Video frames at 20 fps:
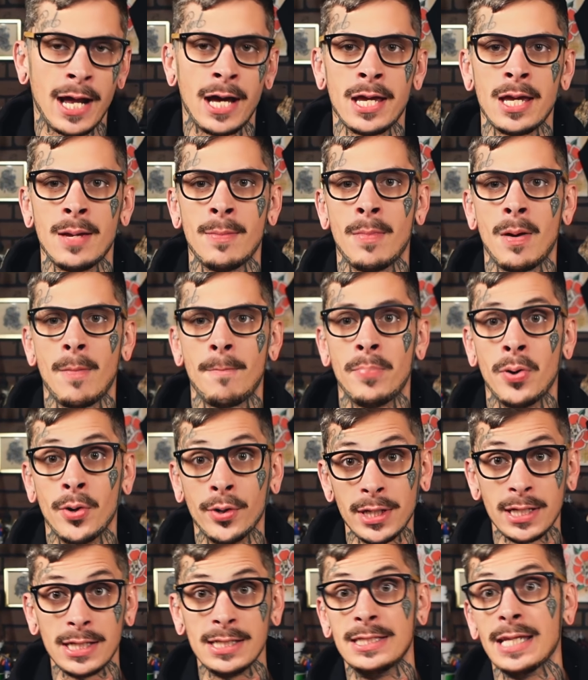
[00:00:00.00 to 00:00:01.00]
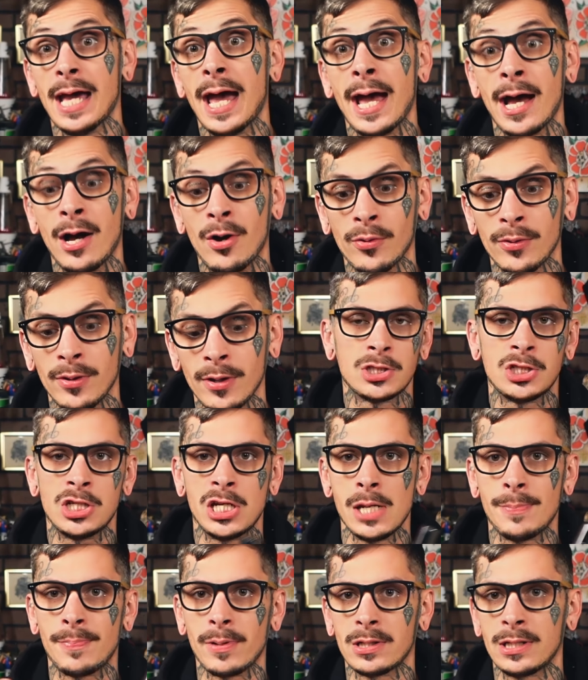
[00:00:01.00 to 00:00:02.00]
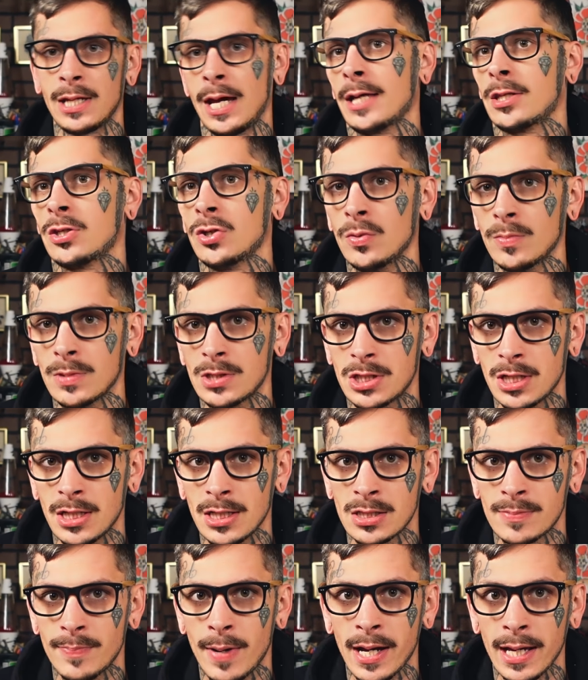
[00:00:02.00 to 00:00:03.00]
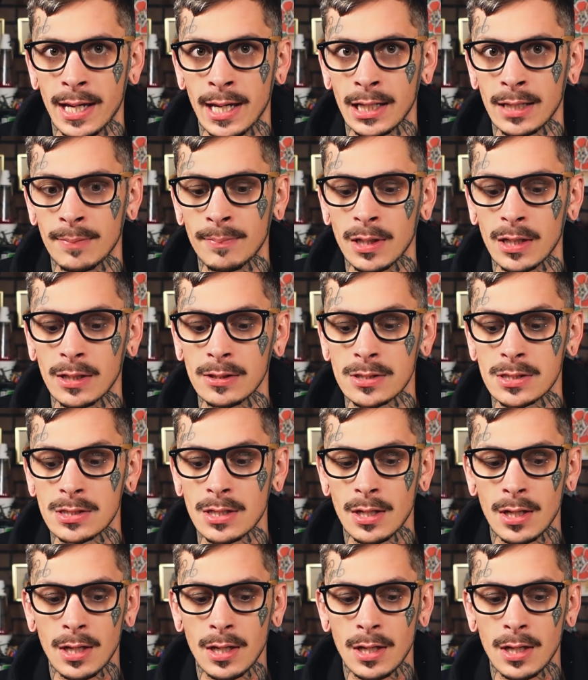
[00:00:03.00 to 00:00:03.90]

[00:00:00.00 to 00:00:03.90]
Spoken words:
I am putting down cheaper tattoo machines by any means.